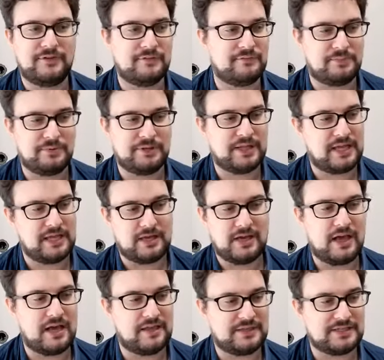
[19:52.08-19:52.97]
been like,
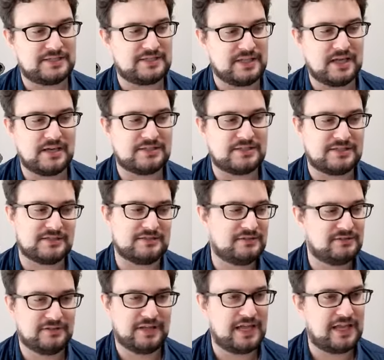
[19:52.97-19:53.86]
this sucks.
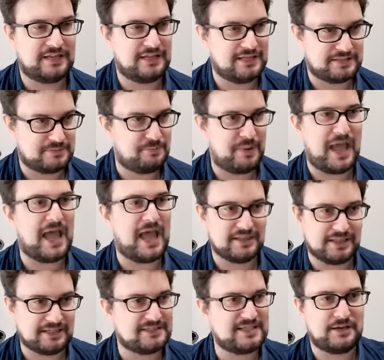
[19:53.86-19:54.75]
Like, it's
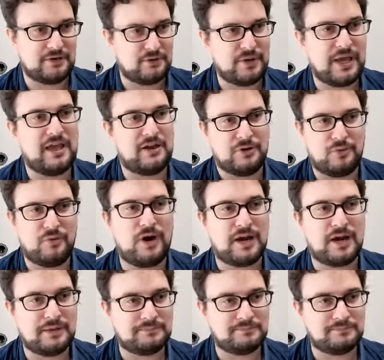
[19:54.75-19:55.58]
bad. Like, take it away. I don't want it.